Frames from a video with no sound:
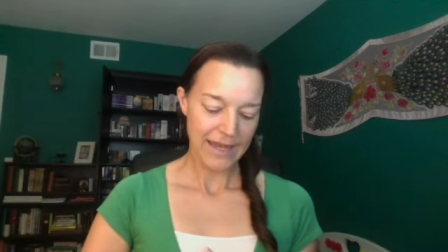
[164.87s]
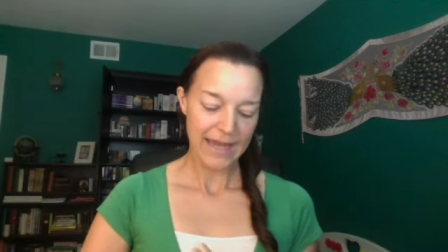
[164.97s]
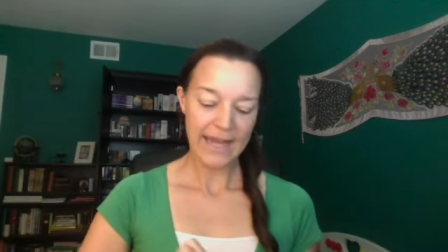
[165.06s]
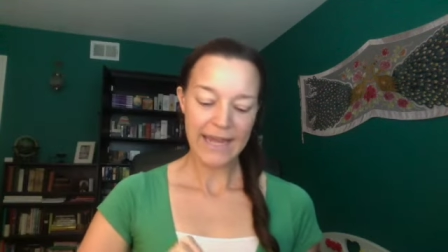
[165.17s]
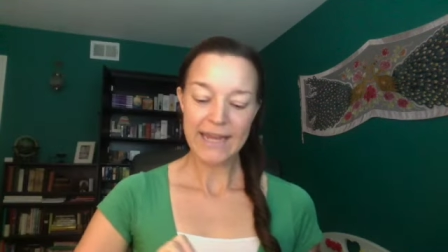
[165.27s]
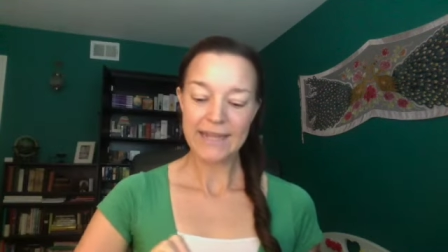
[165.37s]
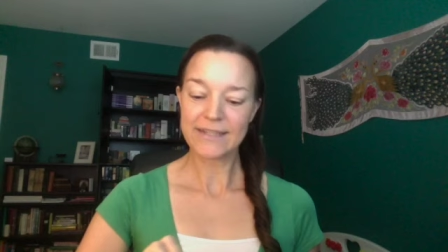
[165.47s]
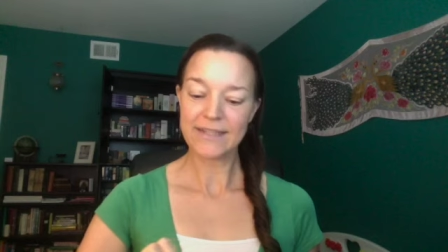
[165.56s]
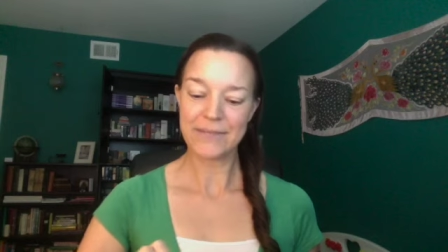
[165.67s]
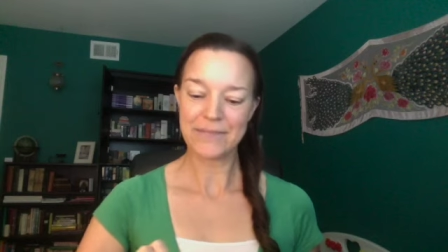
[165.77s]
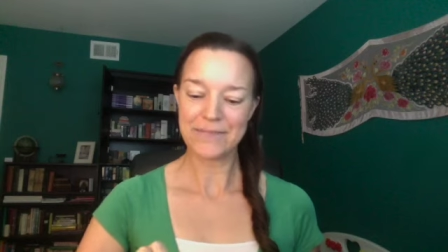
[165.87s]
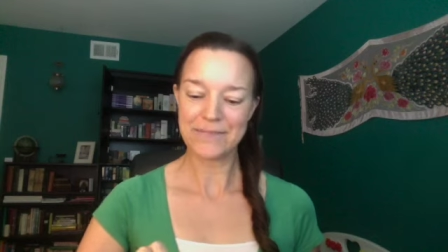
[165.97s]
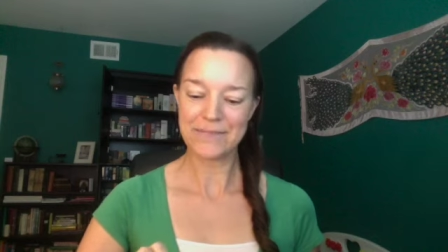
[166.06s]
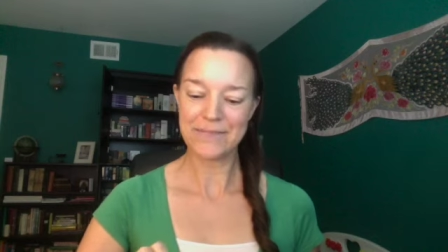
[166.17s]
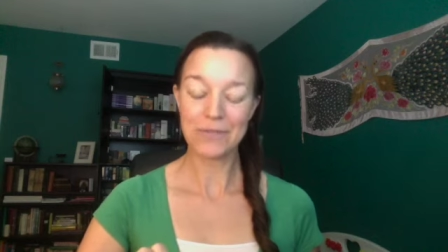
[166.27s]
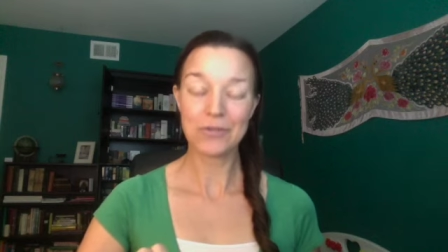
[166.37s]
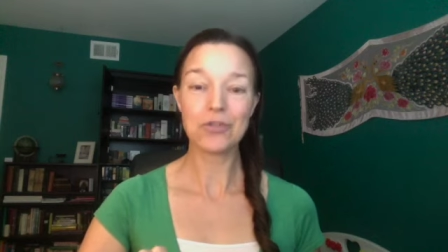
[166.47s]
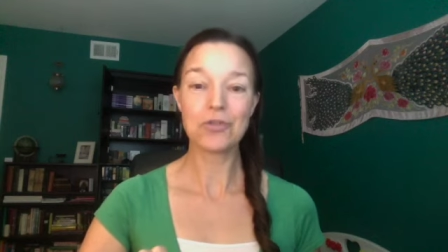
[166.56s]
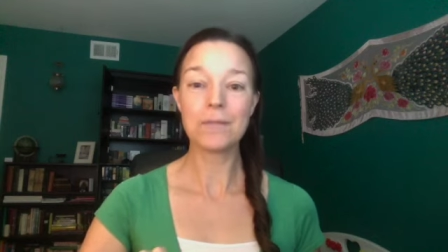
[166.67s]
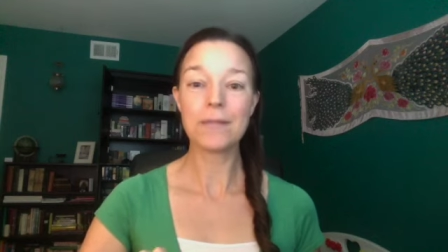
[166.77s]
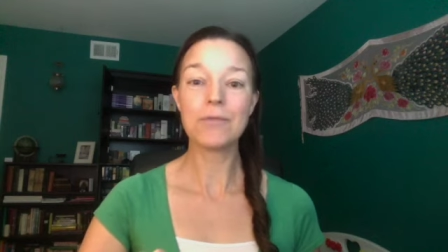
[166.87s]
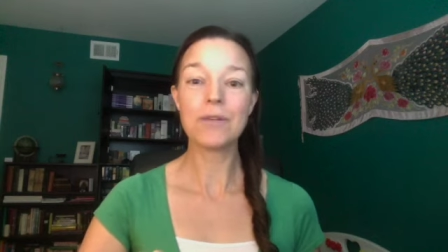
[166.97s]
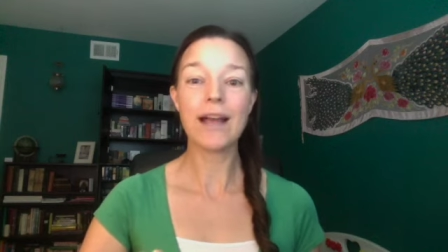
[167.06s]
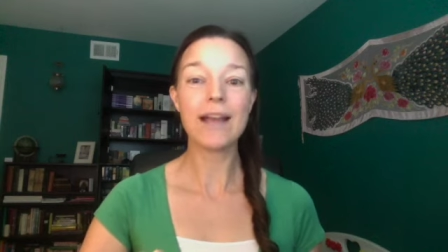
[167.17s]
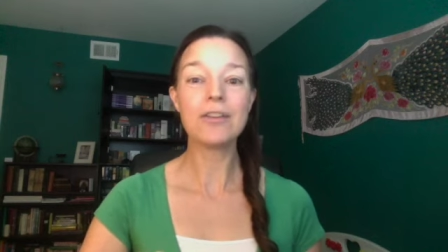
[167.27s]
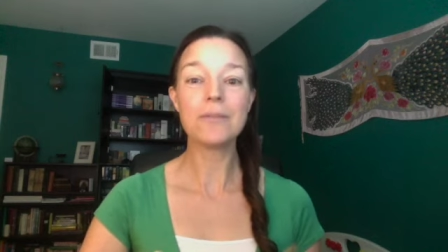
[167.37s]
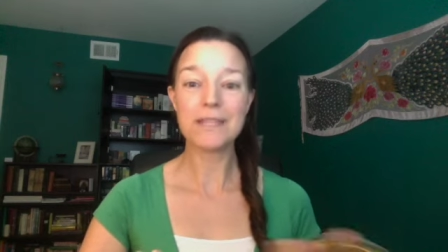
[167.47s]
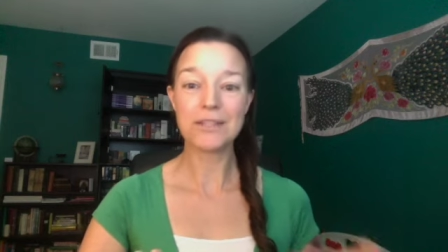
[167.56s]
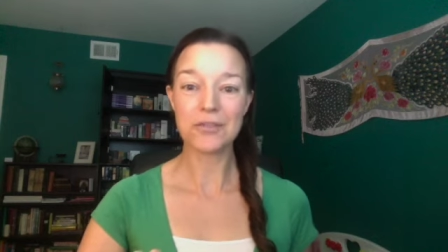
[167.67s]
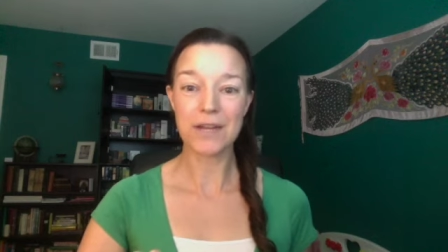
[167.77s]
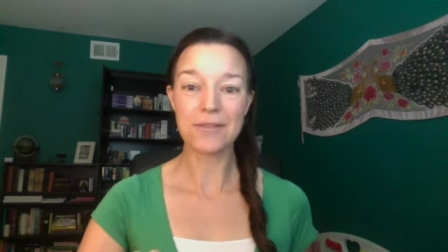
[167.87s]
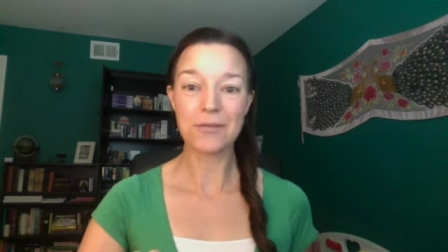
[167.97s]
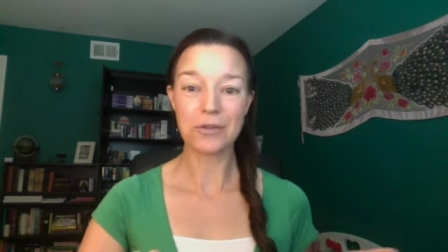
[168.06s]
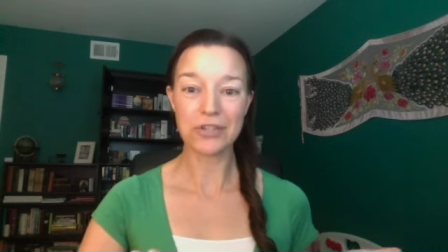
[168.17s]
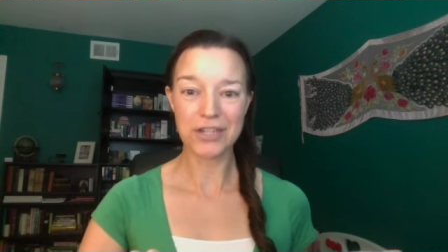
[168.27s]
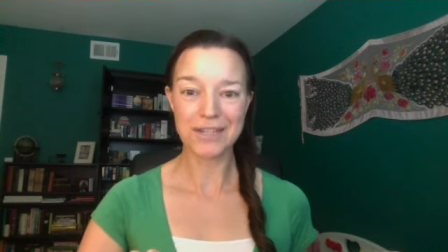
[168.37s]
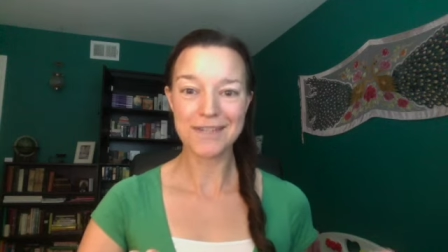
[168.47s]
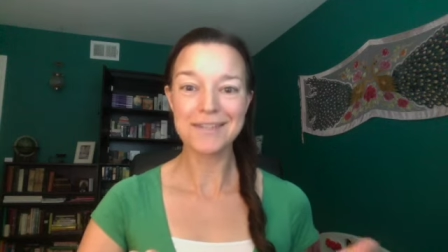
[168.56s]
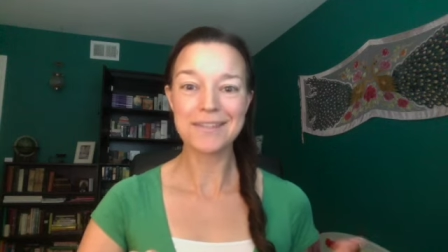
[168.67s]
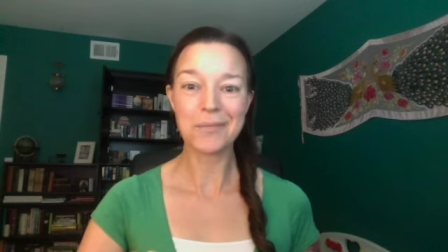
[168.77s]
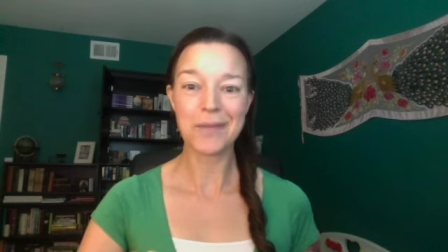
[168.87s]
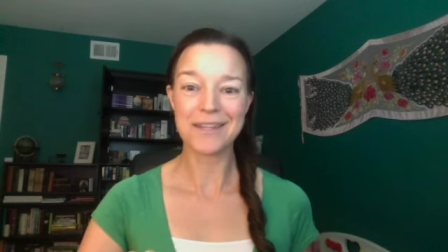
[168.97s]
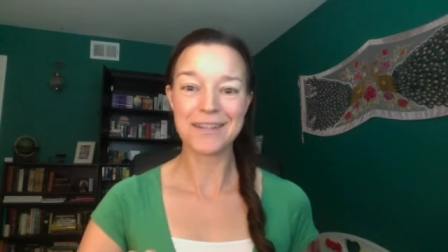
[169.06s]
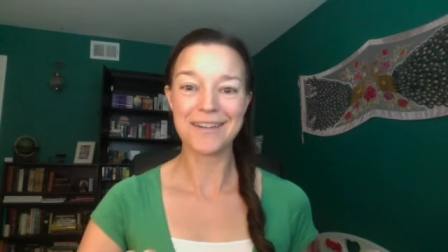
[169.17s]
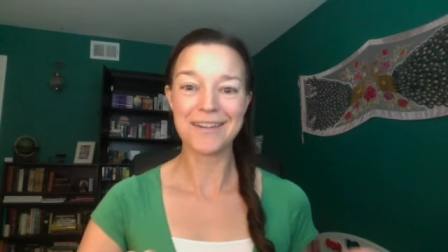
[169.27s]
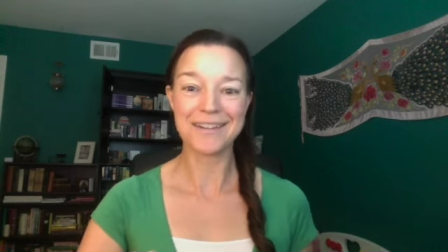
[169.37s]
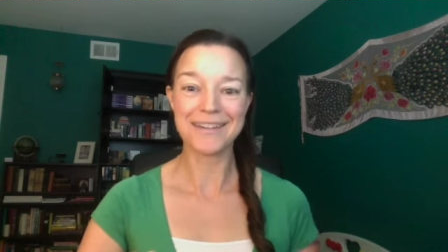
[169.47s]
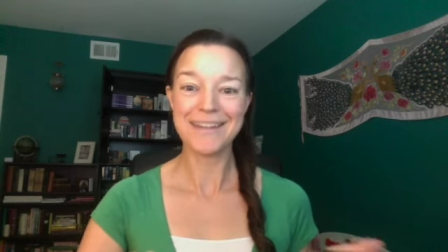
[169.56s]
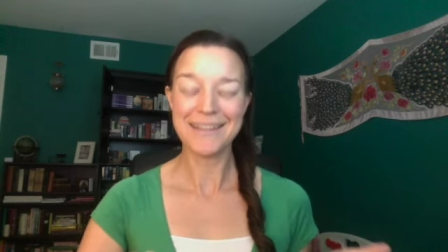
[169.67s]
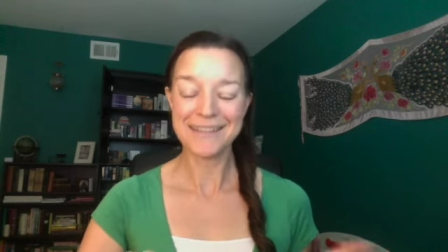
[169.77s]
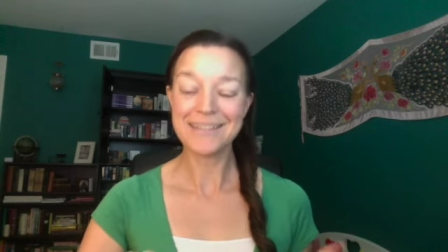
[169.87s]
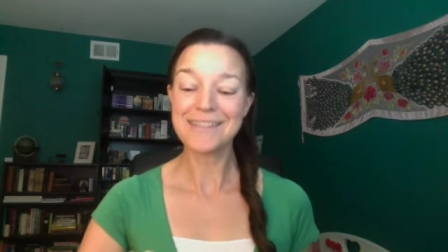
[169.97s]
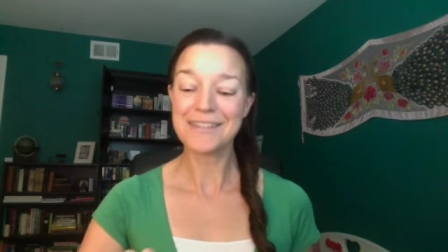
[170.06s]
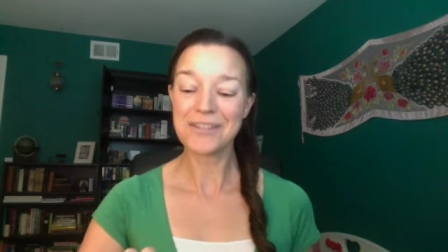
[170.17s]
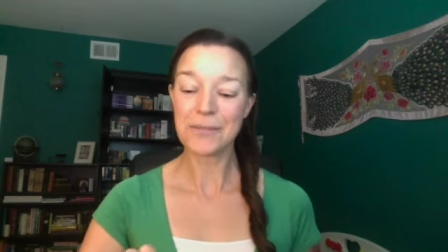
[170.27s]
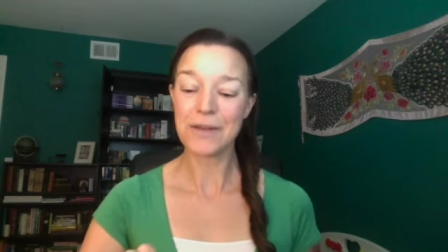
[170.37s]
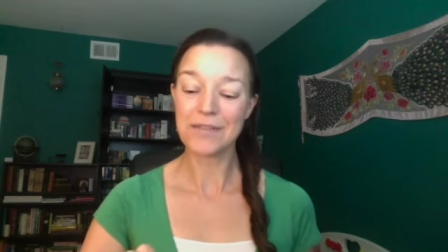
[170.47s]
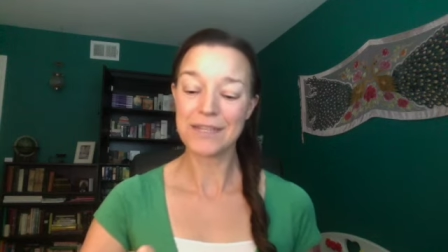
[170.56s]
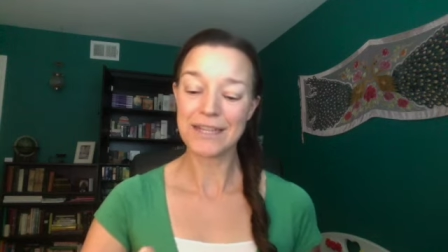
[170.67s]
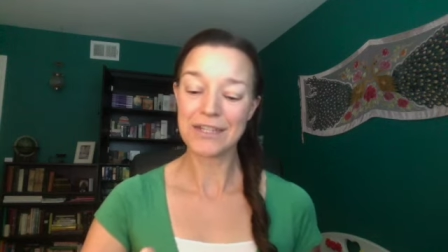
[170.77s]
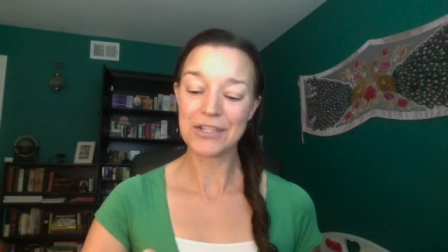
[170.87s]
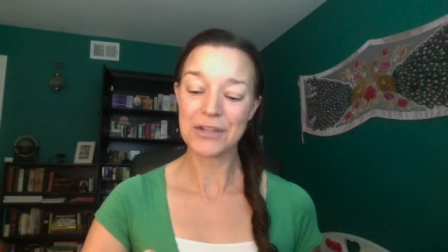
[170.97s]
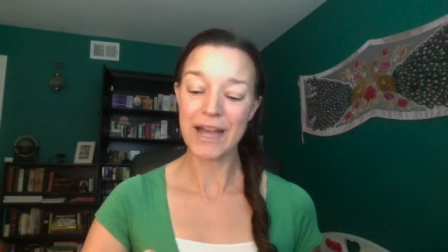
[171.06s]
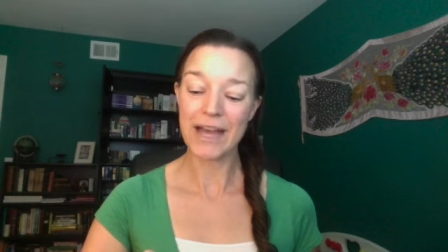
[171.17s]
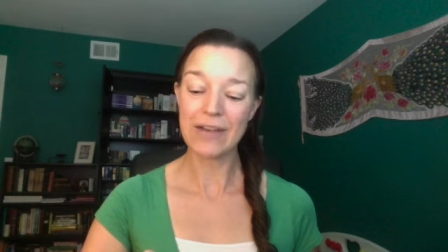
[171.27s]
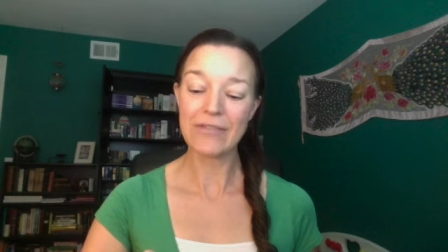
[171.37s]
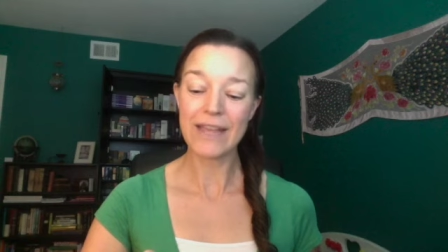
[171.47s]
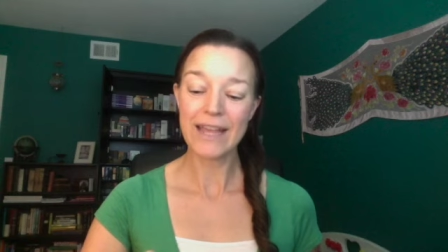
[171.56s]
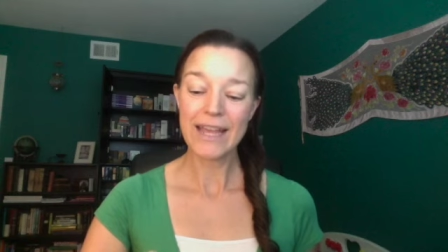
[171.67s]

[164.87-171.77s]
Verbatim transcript: Eight, which normally would either be strength or justice, depending on the system of the decks you have.